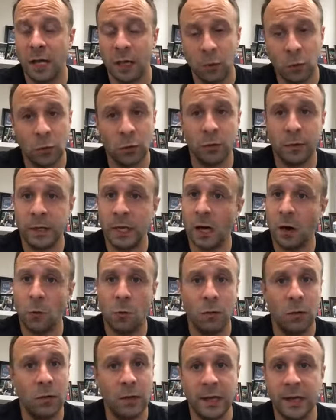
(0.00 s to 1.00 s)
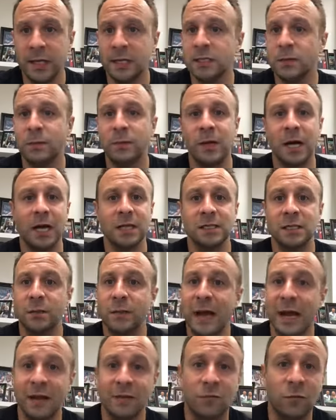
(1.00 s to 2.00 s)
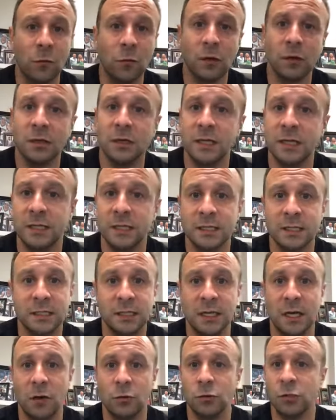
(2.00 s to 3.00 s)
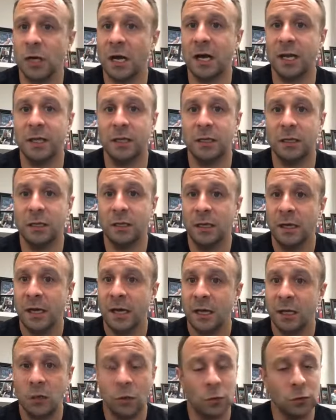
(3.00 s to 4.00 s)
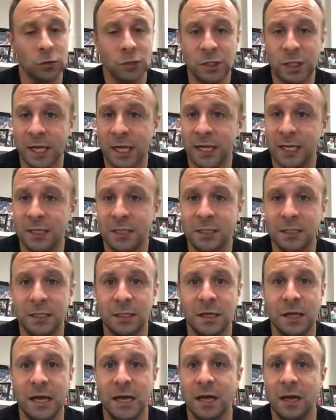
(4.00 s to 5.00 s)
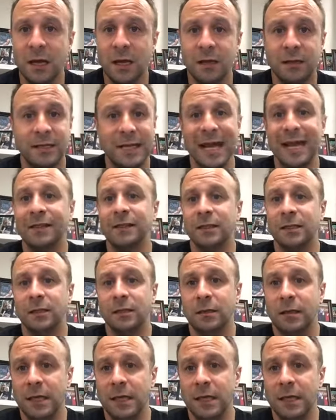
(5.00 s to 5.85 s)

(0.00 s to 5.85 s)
And we're, you know, and it's a constant back and forth. It's, you know, trying to, goals change daily.